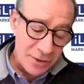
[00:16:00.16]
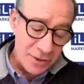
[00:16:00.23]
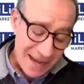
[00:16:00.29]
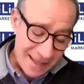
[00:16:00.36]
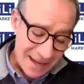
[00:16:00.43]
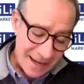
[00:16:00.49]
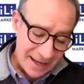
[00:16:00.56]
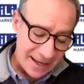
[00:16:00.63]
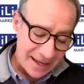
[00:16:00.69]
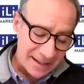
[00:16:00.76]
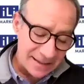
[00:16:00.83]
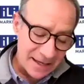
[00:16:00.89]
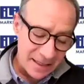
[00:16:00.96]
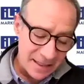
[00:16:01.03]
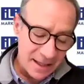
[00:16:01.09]
the other hand,
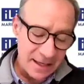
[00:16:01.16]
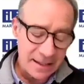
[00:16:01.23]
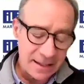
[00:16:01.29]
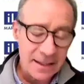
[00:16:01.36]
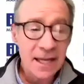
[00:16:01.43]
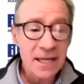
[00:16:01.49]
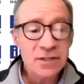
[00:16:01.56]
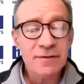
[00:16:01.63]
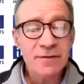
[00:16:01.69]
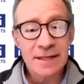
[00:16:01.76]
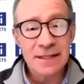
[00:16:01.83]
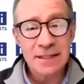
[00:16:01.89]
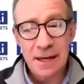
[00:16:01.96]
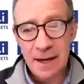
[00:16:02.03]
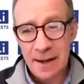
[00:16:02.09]
I think in the case of
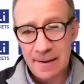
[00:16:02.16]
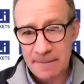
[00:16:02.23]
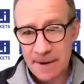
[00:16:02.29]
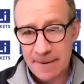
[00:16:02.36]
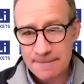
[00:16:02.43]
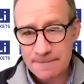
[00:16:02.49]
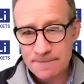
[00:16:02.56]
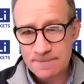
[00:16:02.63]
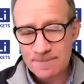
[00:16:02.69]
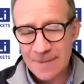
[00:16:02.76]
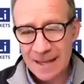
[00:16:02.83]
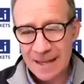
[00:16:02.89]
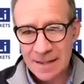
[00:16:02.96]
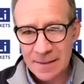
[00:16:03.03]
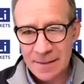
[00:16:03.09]
Atacama,
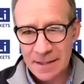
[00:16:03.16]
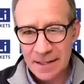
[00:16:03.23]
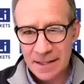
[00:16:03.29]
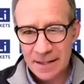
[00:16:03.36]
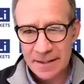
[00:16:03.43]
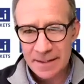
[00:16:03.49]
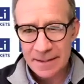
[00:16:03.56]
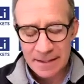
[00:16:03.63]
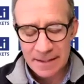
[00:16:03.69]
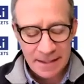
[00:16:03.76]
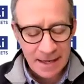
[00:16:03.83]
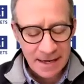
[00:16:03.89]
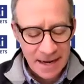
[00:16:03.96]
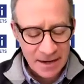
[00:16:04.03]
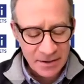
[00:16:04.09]
the
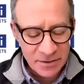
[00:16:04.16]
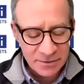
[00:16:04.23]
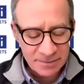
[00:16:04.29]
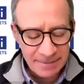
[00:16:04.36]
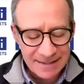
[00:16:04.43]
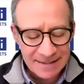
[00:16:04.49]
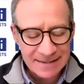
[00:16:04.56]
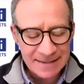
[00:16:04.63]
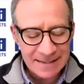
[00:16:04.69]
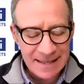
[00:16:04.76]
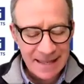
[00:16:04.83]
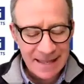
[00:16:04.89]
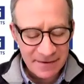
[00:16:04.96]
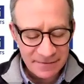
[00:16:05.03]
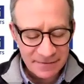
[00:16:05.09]
announcements
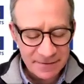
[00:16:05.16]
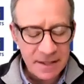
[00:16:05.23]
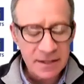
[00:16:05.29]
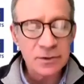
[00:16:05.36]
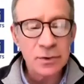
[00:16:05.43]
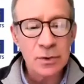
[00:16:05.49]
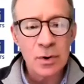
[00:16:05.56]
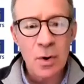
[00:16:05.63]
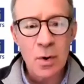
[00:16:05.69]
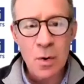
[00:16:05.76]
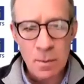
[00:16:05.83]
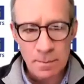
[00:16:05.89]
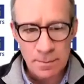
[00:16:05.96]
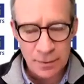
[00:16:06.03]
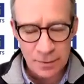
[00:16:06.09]
left the door
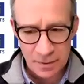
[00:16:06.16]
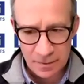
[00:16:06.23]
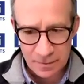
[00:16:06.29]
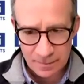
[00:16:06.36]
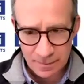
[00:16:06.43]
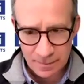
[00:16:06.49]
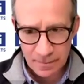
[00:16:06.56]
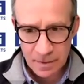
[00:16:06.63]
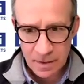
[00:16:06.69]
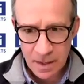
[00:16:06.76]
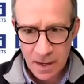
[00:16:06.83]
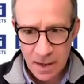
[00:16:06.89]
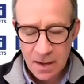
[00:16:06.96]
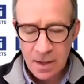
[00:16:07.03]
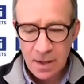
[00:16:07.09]
open
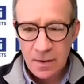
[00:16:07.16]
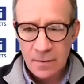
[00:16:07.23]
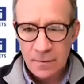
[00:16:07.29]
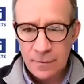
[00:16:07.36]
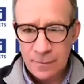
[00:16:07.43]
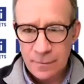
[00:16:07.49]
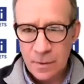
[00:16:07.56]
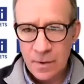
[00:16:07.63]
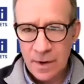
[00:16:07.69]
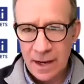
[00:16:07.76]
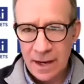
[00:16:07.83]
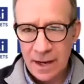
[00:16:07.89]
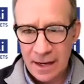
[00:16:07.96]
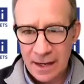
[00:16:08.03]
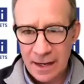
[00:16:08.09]
for
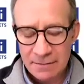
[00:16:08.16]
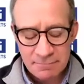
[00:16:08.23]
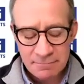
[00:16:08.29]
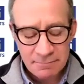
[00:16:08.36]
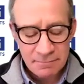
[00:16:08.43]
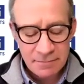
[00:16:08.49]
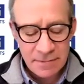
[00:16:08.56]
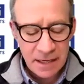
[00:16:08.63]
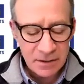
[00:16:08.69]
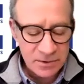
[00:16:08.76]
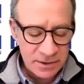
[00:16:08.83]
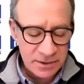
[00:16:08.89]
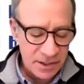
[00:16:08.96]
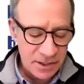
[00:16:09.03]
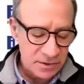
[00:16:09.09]
a
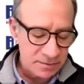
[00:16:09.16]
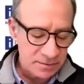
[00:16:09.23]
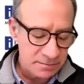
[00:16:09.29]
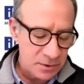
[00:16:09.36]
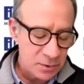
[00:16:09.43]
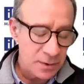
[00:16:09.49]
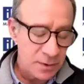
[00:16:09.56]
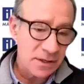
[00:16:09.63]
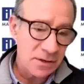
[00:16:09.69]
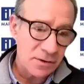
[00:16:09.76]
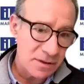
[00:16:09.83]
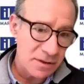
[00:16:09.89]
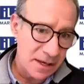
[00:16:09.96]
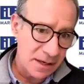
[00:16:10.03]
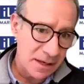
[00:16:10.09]
negotiation between
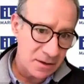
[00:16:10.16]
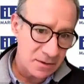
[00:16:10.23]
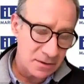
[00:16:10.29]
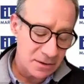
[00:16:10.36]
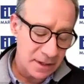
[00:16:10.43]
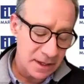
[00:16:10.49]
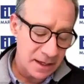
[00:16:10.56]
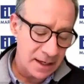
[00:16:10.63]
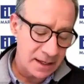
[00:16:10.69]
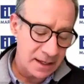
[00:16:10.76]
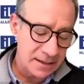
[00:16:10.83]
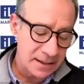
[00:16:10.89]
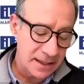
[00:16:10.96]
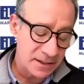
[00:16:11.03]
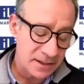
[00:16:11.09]
Codelco
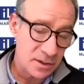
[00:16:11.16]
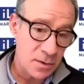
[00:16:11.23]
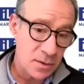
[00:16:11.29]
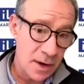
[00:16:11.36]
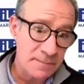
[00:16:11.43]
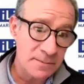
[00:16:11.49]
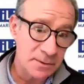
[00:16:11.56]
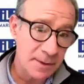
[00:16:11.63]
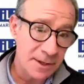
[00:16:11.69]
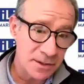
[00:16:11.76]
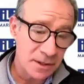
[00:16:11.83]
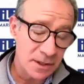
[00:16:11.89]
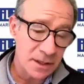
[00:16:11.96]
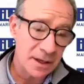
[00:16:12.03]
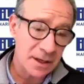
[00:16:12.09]
and SQM
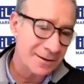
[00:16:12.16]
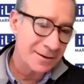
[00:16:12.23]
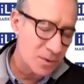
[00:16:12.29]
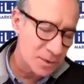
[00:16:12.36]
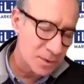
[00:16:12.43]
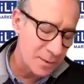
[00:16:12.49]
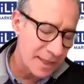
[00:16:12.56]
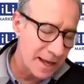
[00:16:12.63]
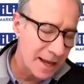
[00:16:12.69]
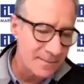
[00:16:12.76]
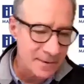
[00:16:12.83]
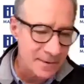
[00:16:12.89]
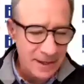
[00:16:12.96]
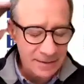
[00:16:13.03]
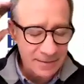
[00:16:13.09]
especially, and also with
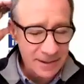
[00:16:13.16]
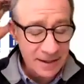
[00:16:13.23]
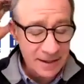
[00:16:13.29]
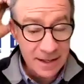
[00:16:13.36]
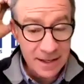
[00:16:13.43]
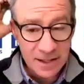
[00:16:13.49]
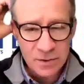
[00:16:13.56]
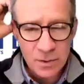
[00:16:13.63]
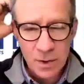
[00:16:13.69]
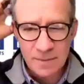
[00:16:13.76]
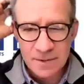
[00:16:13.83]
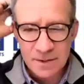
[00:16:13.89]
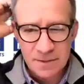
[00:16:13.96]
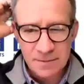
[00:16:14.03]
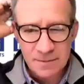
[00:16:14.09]
Albemarle, but I think SQM
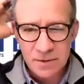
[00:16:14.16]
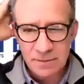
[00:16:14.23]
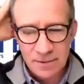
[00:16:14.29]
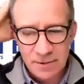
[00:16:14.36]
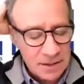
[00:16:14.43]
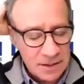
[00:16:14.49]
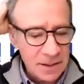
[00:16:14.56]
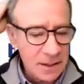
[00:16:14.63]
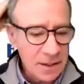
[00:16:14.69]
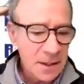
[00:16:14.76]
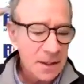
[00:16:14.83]
is the possibility,